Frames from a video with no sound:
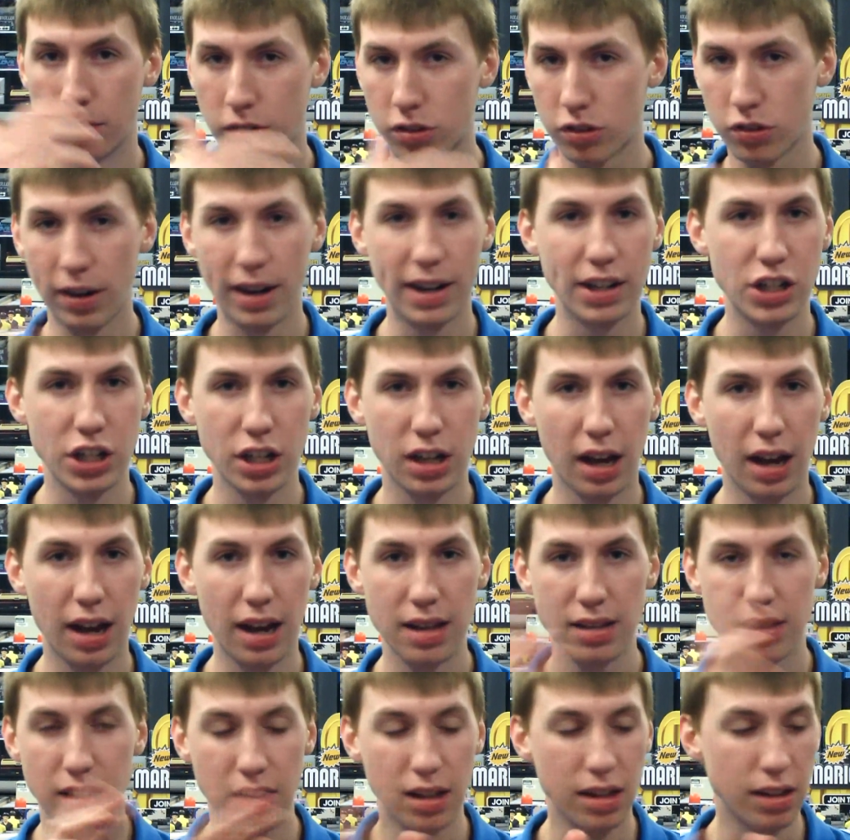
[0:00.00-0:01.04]
strategy
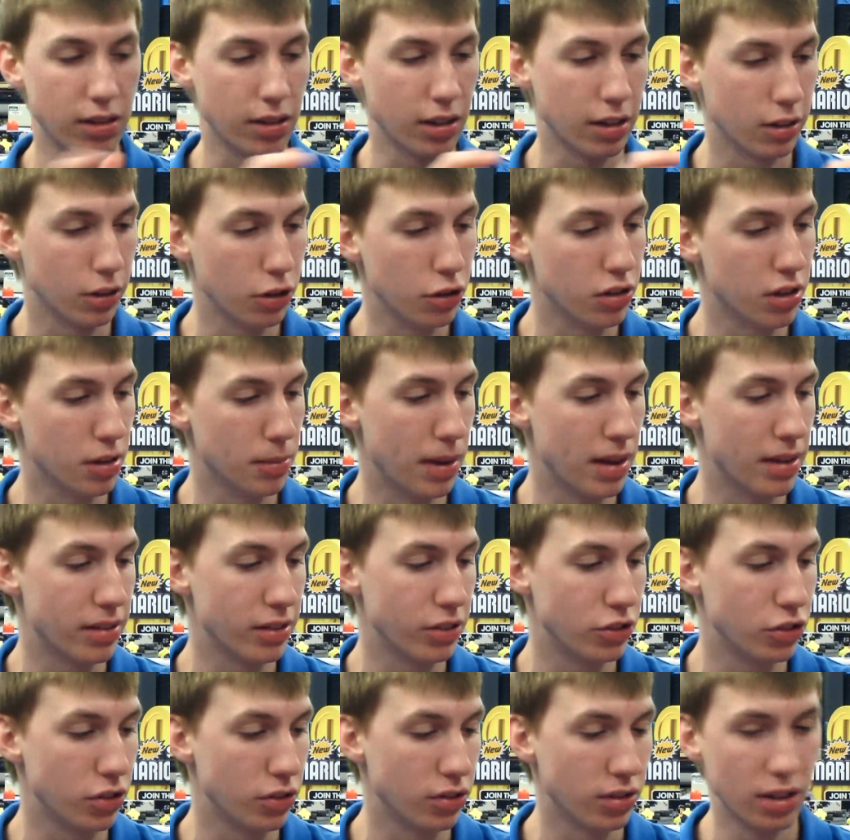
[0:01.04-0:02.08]
guides, they didn't include them
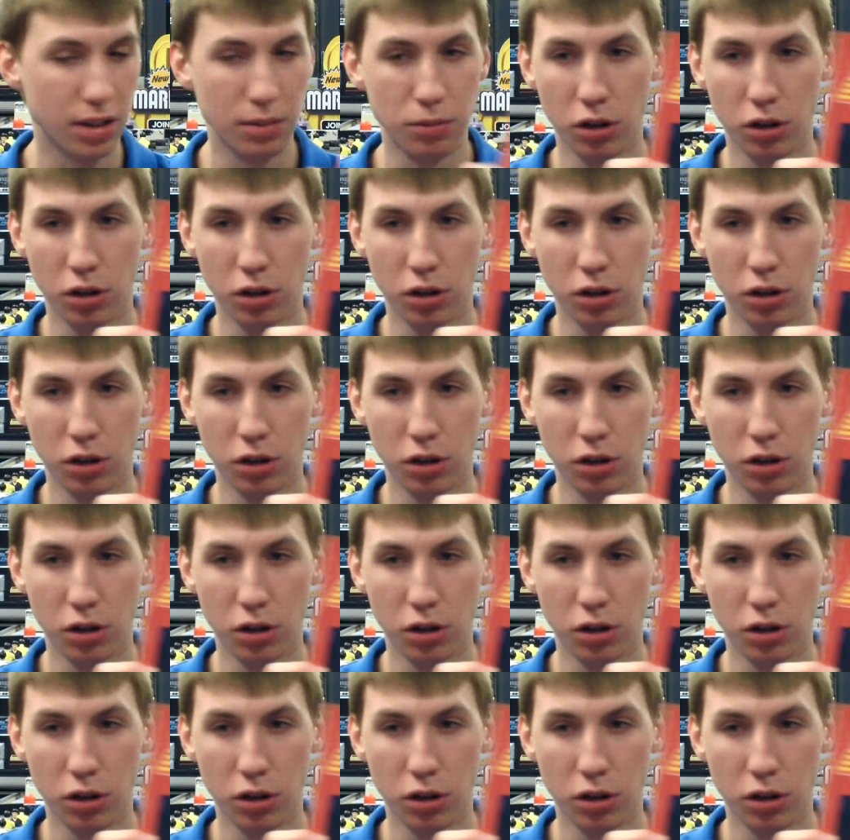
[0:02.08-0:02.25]
as issues